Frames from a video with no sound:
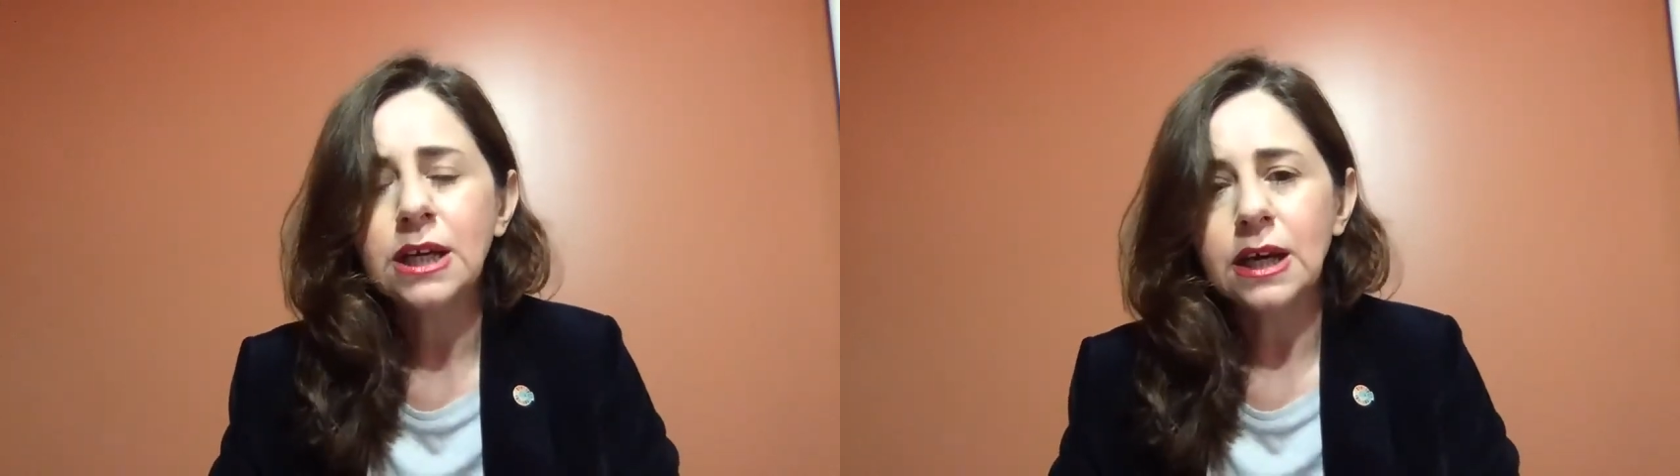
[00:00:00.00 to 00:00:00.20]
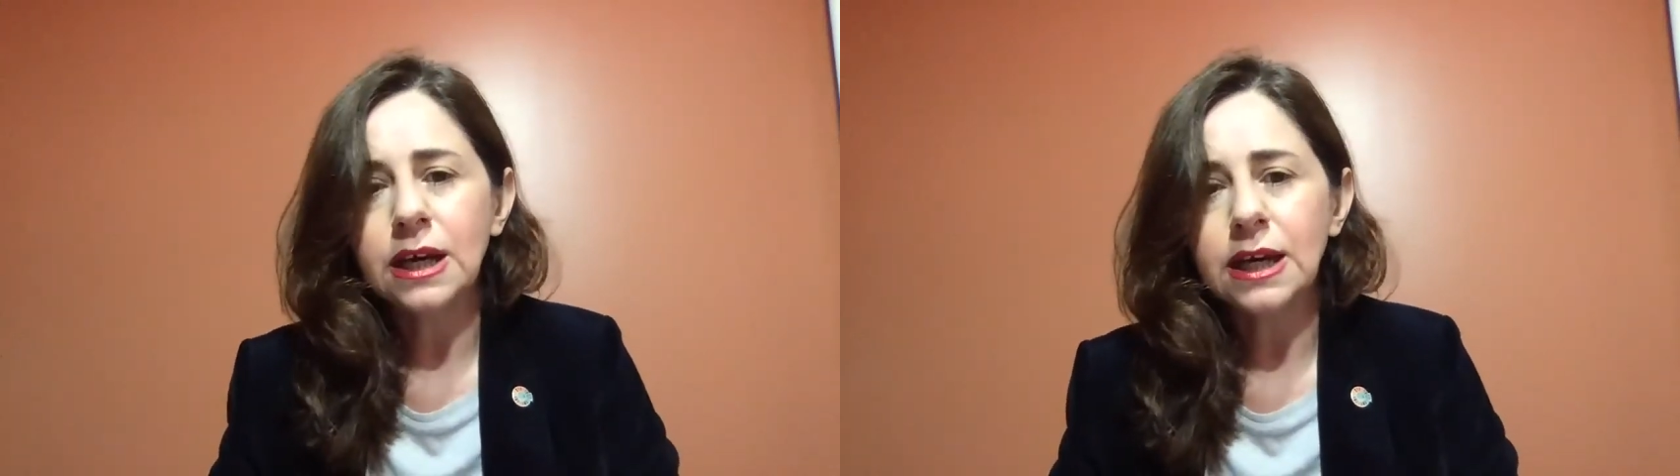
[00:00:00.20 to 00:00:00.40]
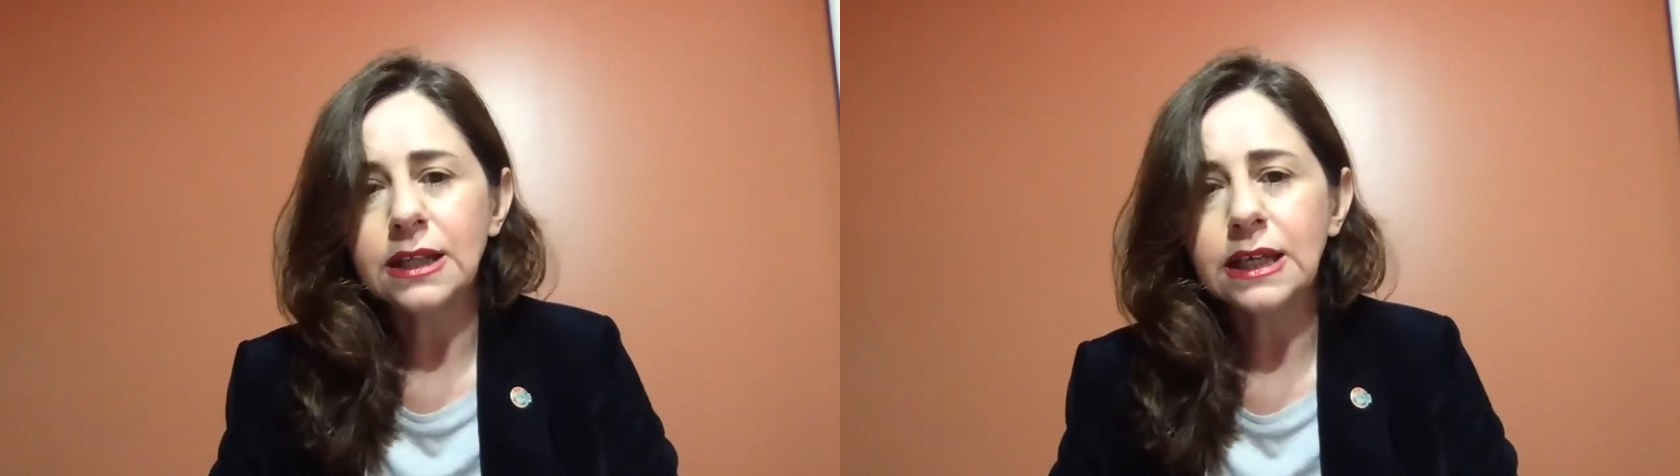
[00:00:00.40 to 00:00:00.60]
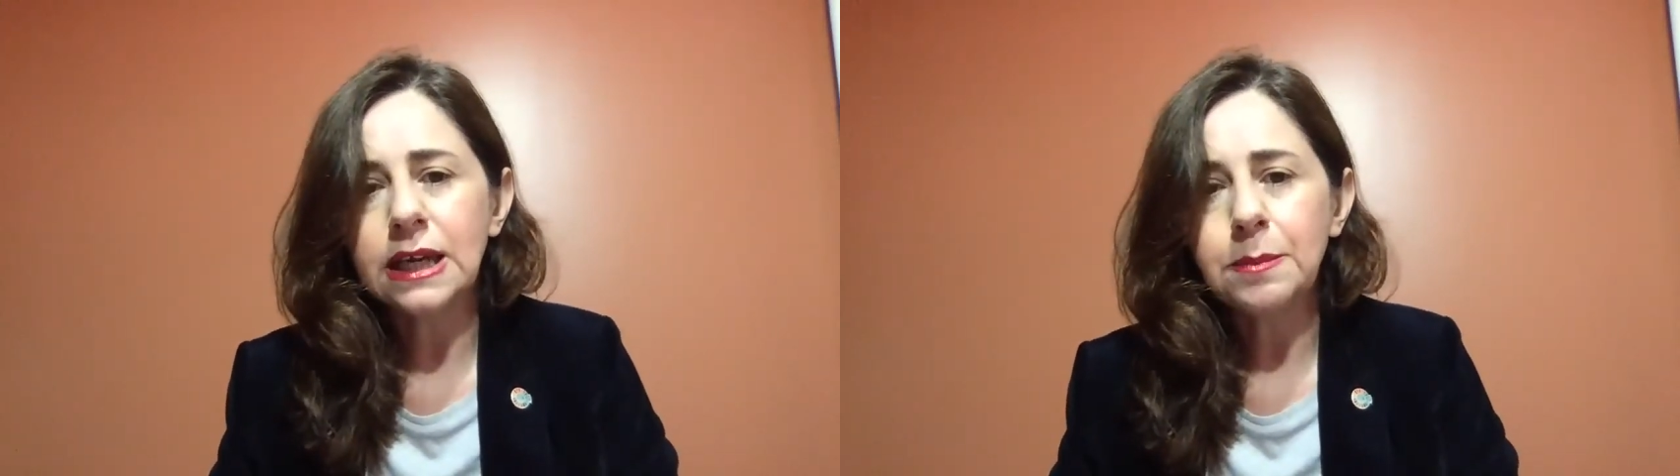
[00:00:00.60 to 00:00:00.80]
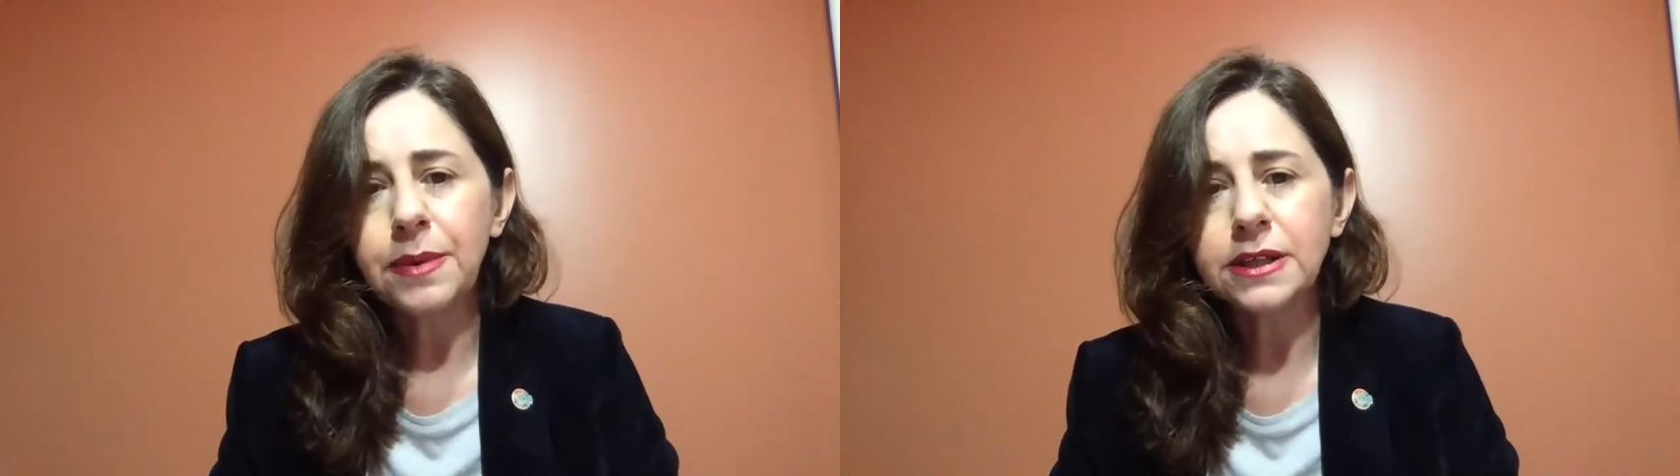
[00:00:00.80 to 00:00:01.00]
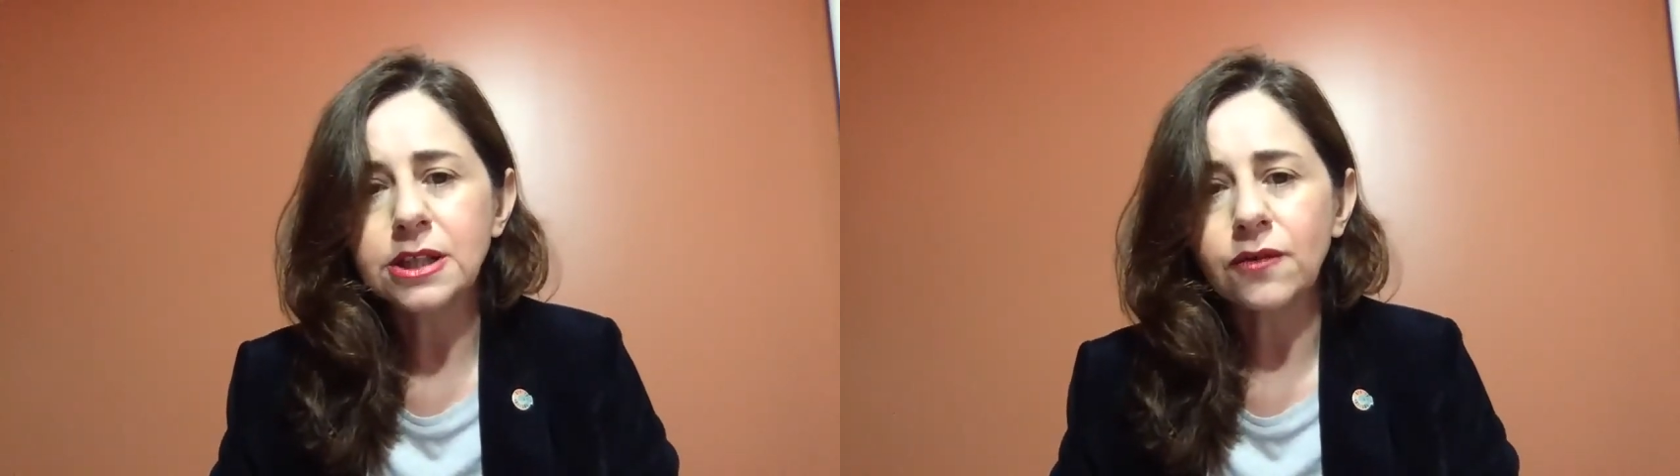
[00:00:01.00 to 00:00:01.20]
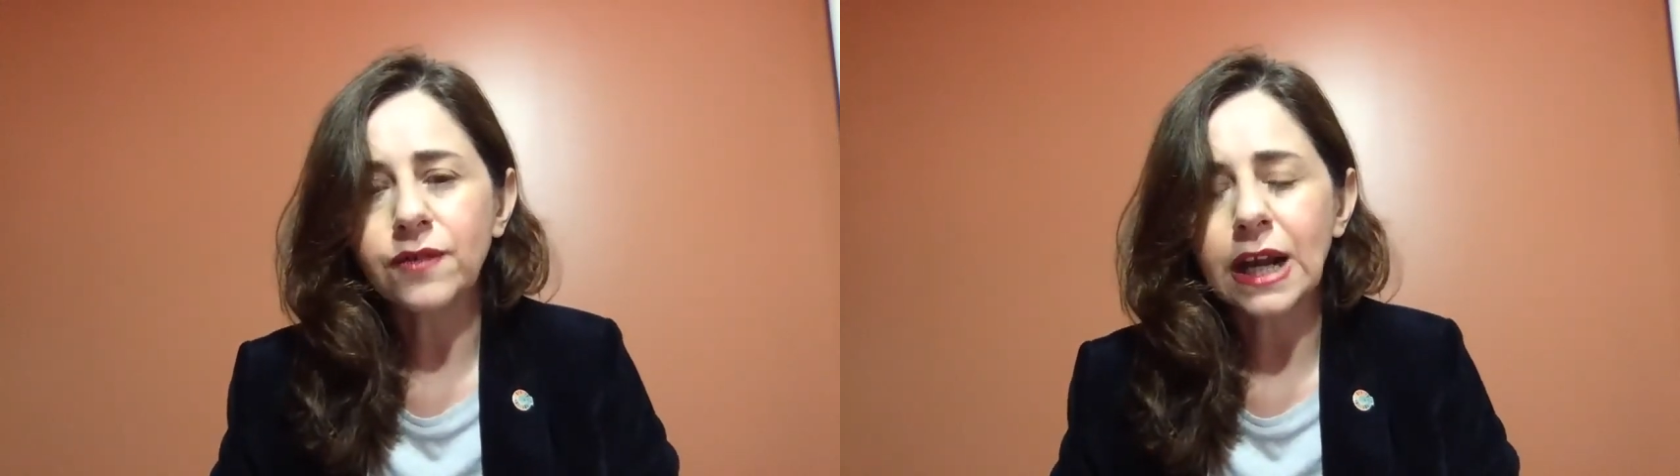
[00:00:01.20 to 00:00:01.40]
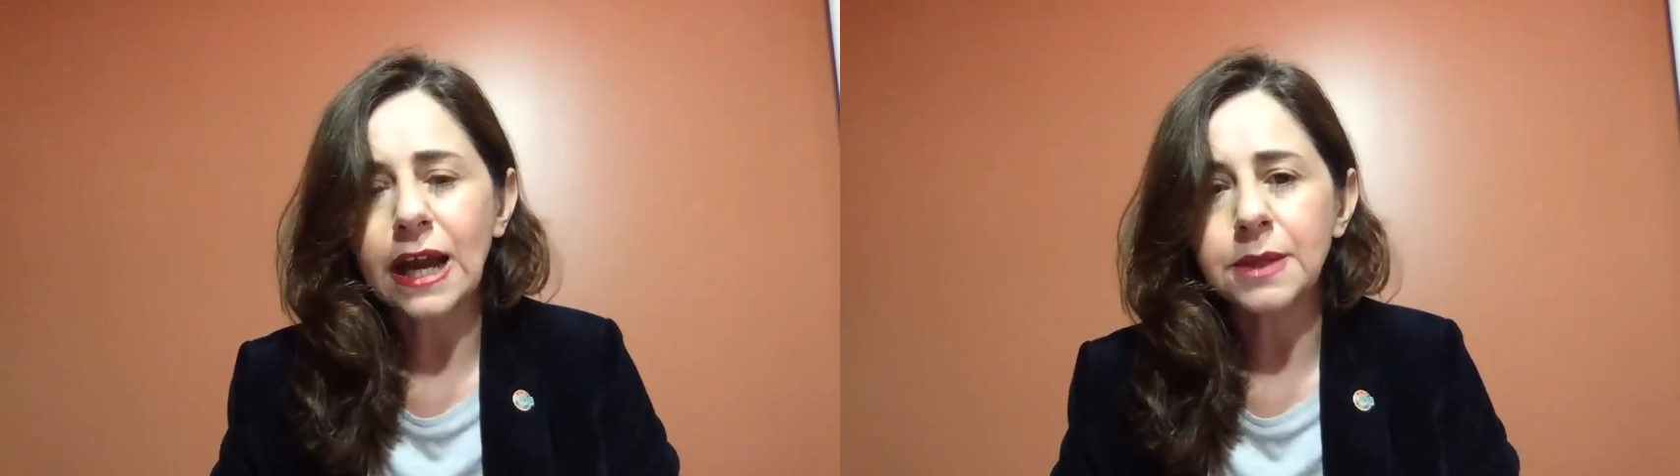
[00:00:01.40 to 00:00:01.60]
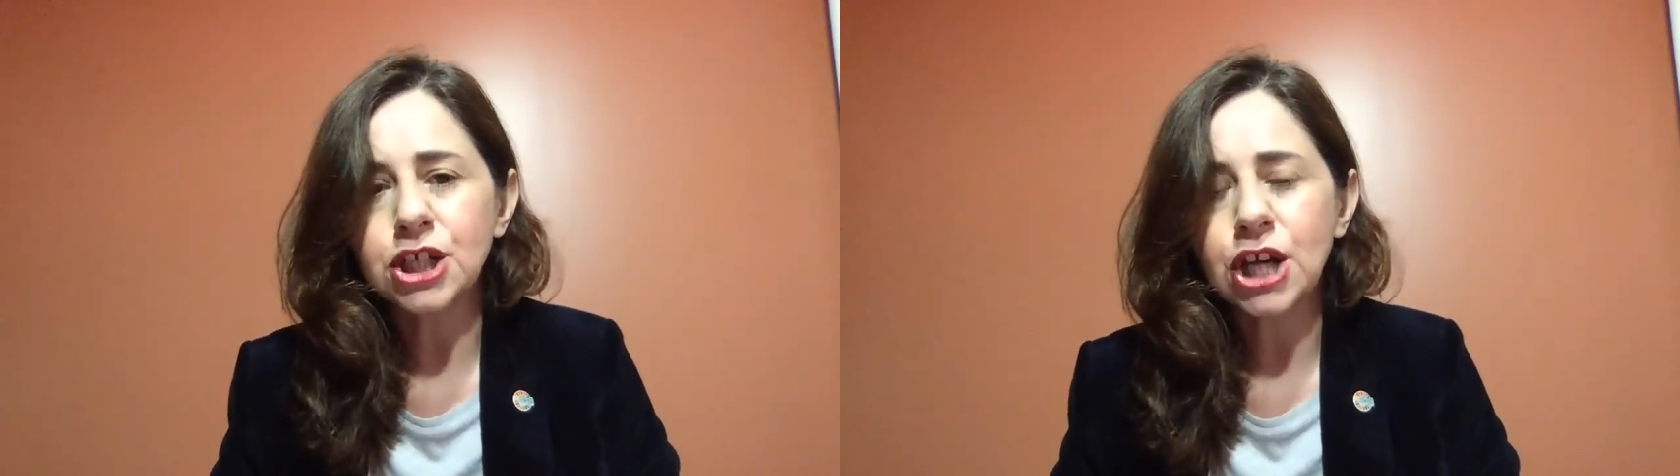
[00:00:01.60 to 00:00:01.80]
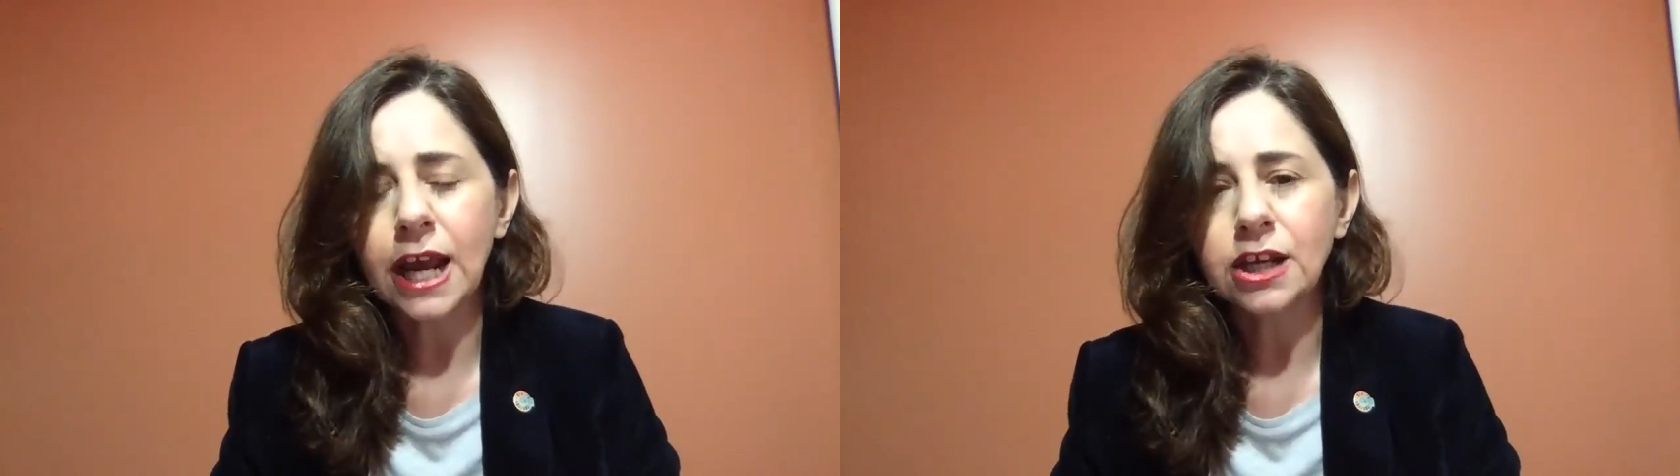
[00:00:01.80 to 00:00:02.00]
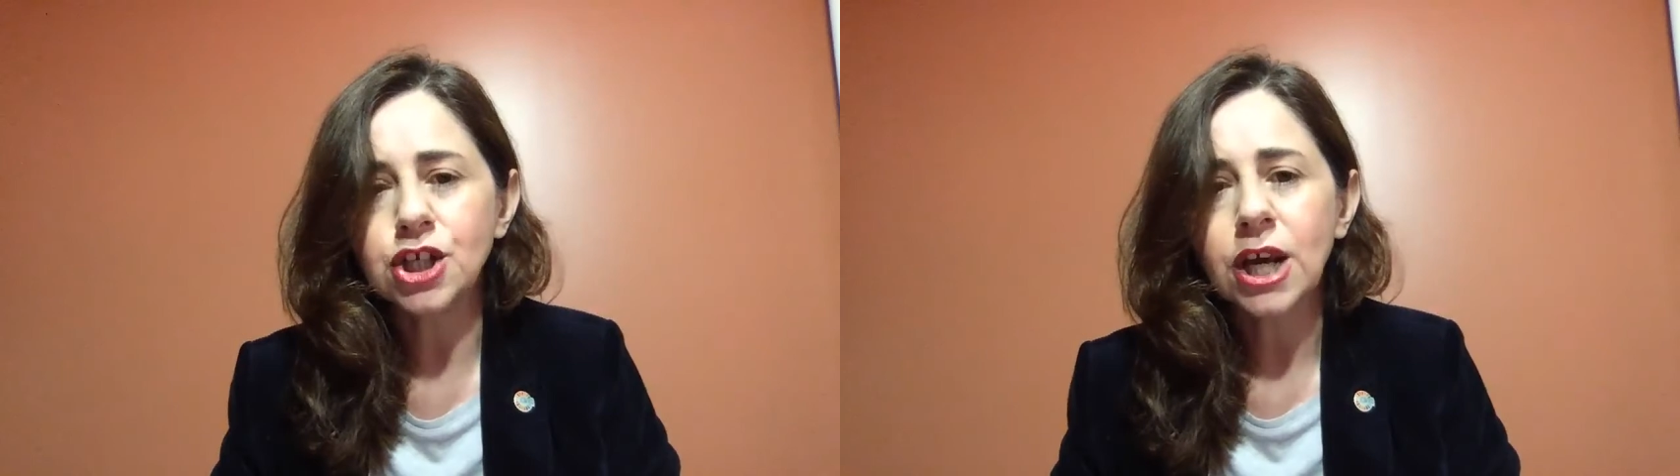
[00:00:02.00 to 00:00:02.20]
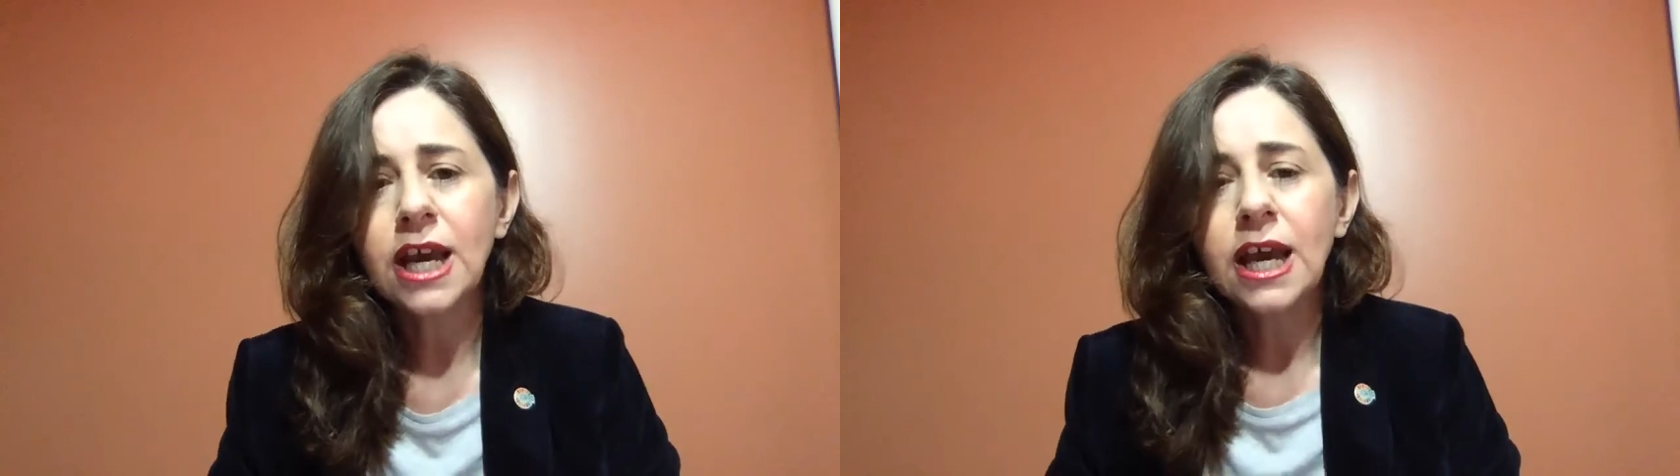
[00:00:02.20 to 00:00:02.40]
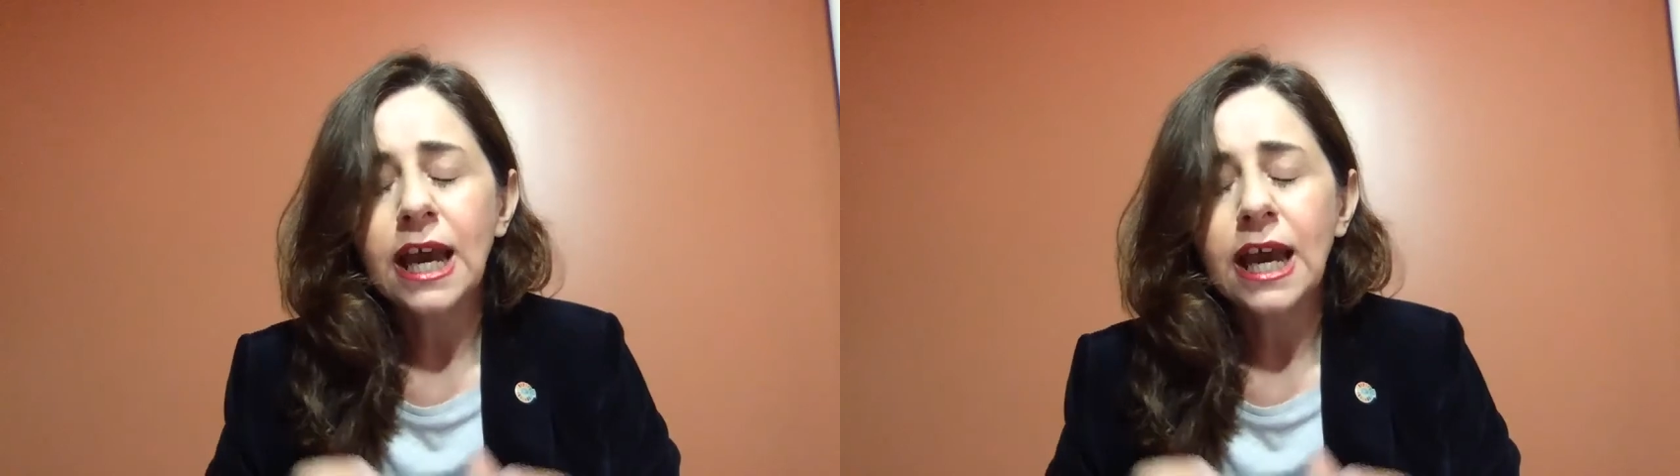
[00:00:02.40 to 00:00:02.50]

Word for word: uh, the impacts of climate change.